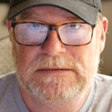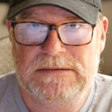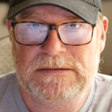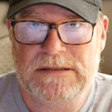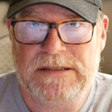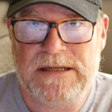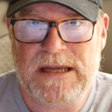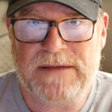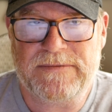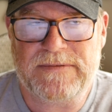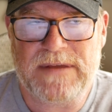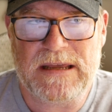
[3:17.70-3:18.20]

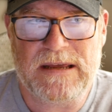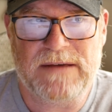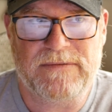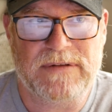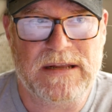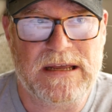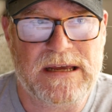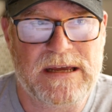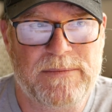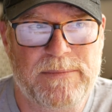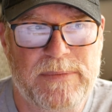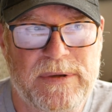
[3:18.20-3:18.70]
You have to have
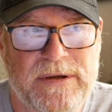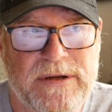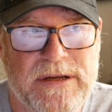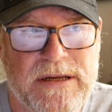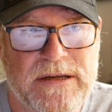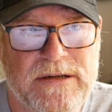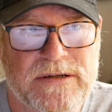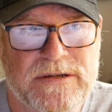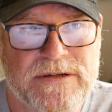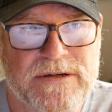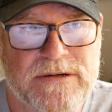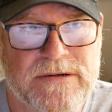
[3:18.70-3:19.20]
liability
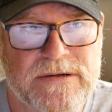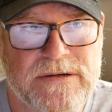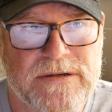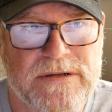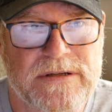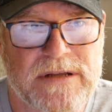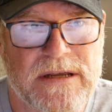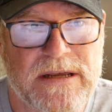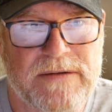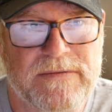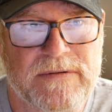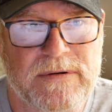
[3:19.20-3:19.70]
insurance
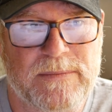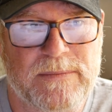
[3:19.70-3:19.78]
to have an